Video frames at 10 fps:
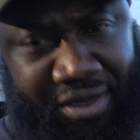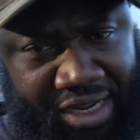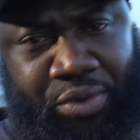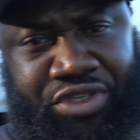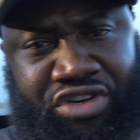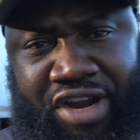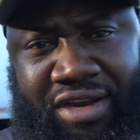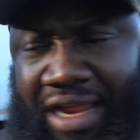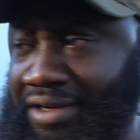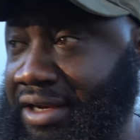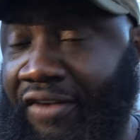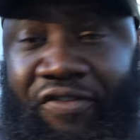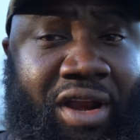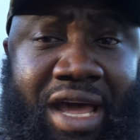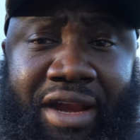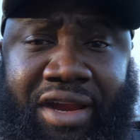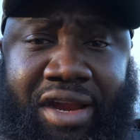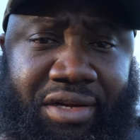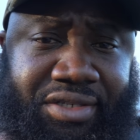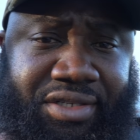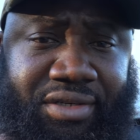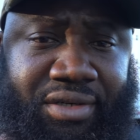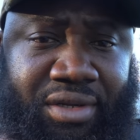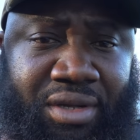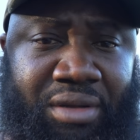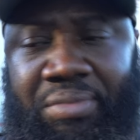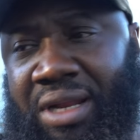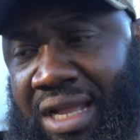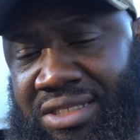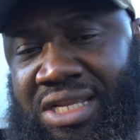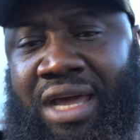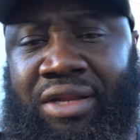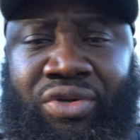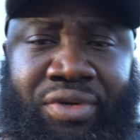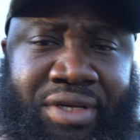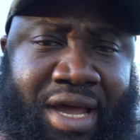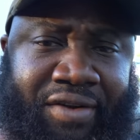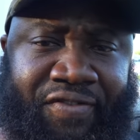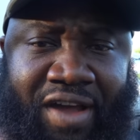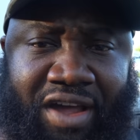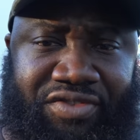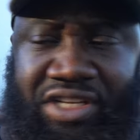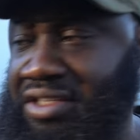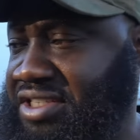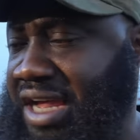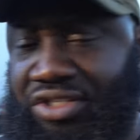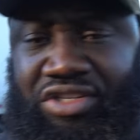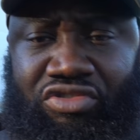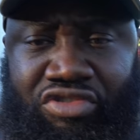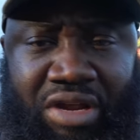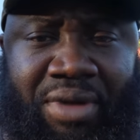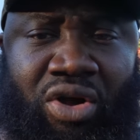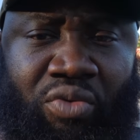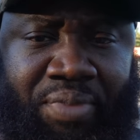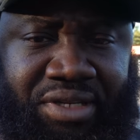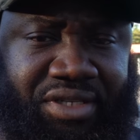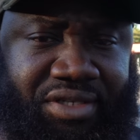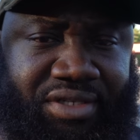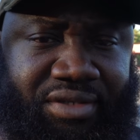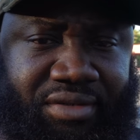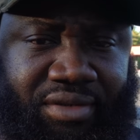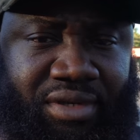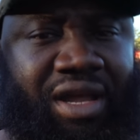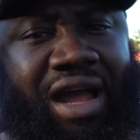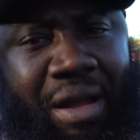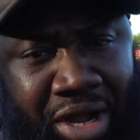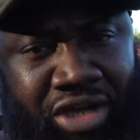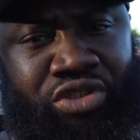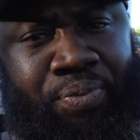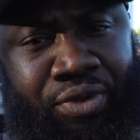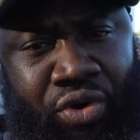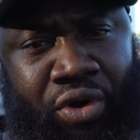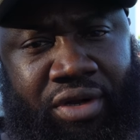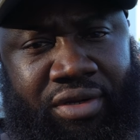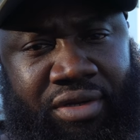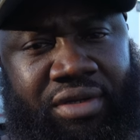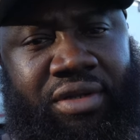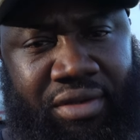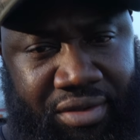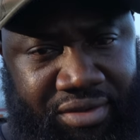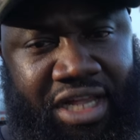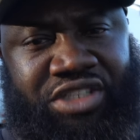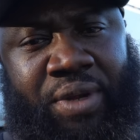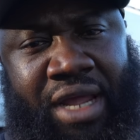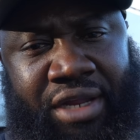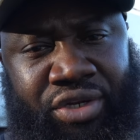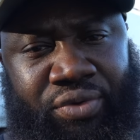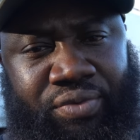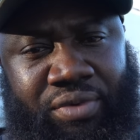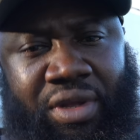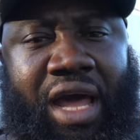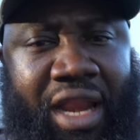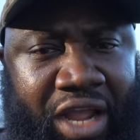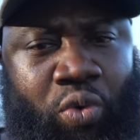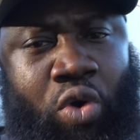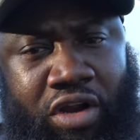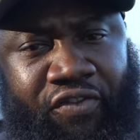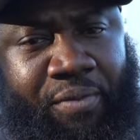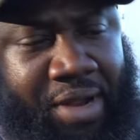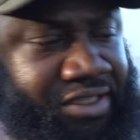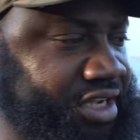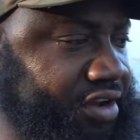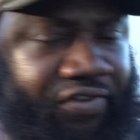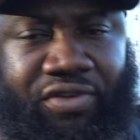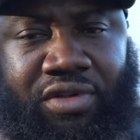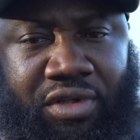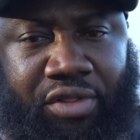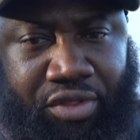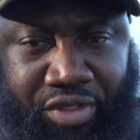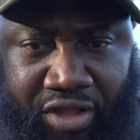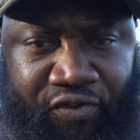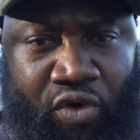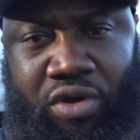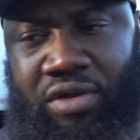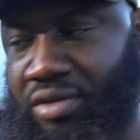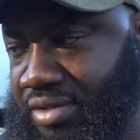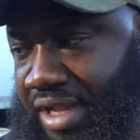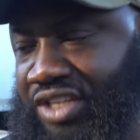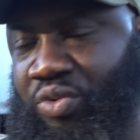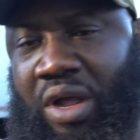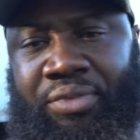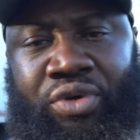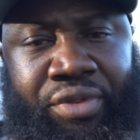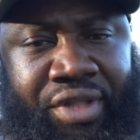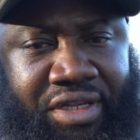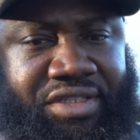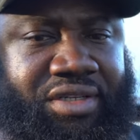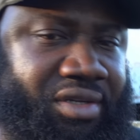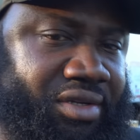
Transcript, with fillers: That was great. I did that for a lot of years. But I got tired of doing the 9 to 5. So I decided to create my own business. I'm an entrepreneur. That's what I do. I like working for myself. So therefore, that's why I'm doing this.